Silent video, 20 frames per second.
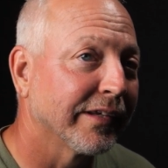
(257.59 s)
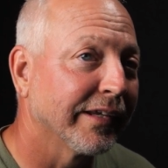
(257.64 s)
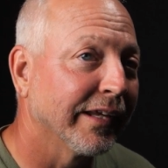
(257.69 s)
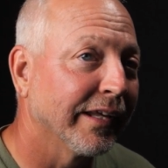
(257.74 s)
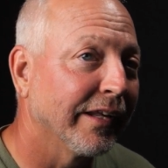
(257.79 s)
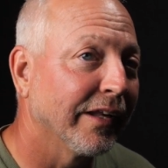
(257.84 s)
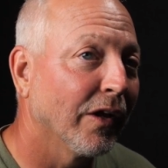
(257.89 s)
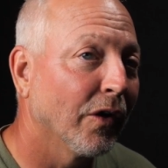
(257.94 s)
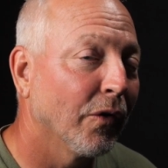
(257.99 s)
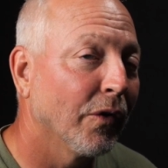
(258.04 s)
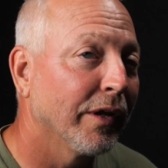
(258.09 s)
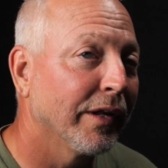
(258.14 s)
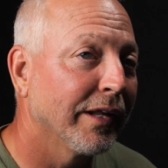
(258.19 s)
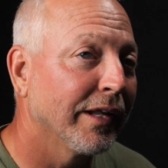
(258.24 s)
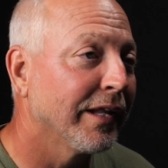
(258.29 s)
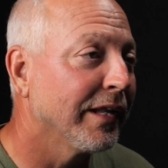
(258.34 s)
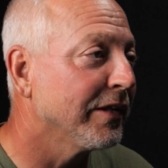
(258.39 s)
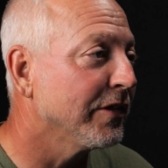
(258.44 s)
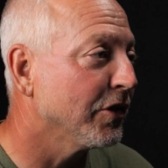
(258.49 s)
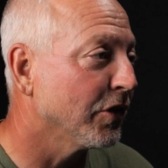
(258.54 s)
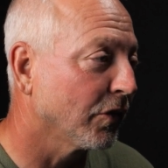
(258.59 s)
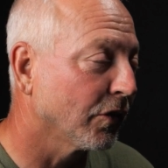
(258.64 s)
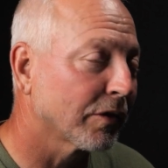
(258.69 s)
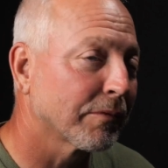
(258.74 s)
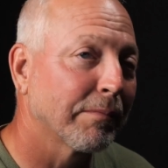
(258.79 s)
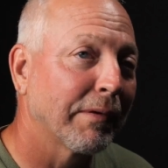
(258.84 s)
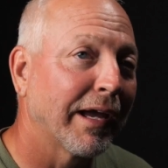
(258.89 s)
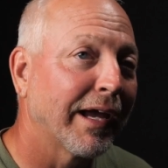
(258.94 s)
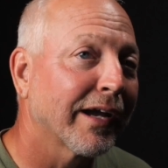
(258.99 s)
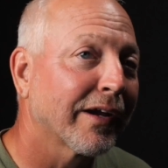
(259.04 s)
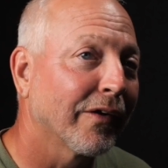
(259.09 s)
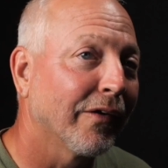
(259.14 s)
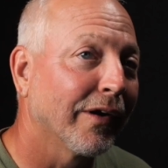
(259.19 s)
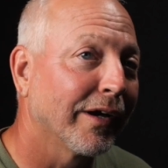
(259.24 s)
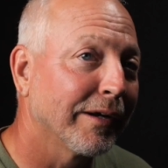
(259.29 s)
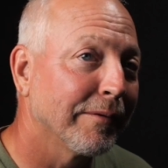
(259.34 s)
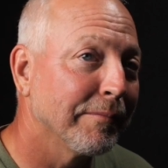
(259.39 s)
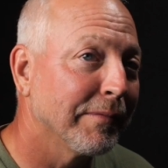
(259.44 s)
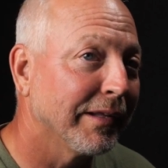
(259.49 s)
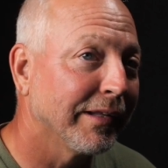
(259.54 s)
and you look back on
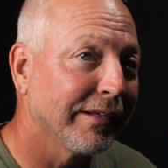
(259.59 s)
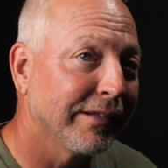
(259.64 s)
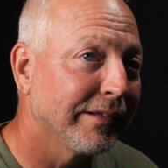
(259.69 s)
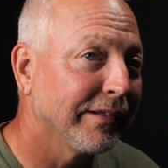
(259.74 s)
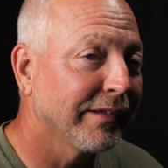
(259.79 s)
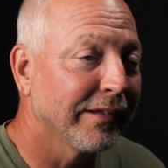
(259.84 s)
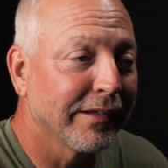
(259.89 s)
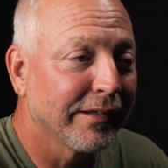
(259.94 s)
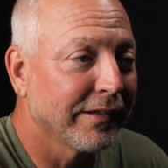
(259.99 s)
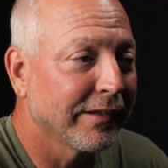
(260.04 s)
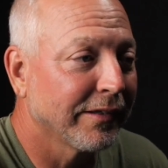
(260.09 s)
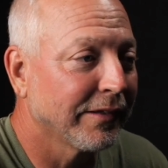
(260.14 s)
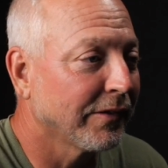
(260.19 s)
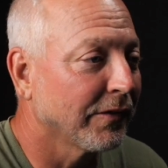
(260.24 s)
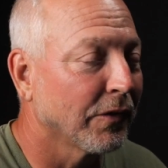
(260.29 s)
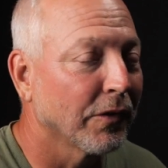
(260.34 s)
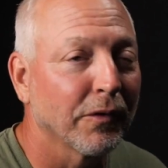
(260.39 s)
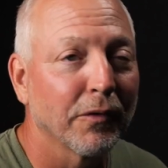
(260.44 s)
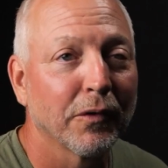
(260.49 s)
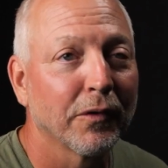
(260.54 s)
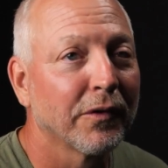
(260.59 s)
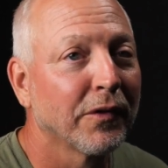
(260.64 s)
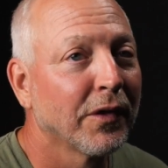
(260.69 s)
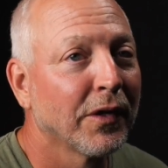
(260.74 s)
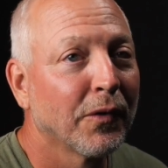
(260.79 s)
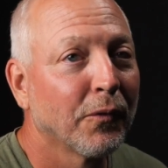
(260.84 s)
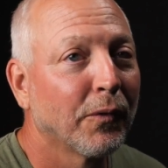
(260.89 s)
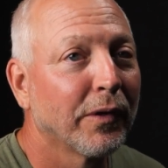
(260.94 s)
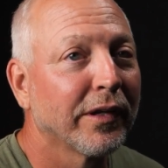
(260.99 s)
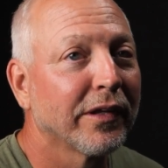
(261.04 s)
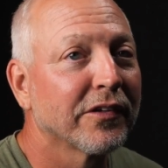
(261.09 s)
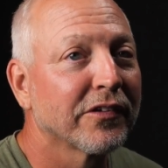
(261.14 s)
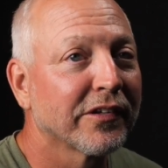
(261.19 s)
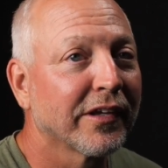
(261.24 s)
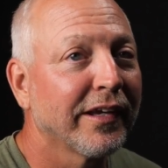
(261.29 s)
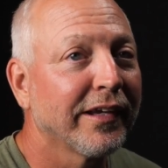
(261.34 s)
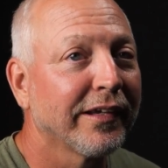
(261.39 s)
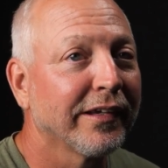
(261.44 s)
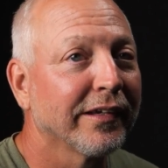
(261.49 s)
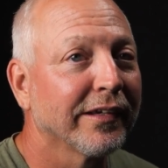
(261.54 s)
them and you what do you say?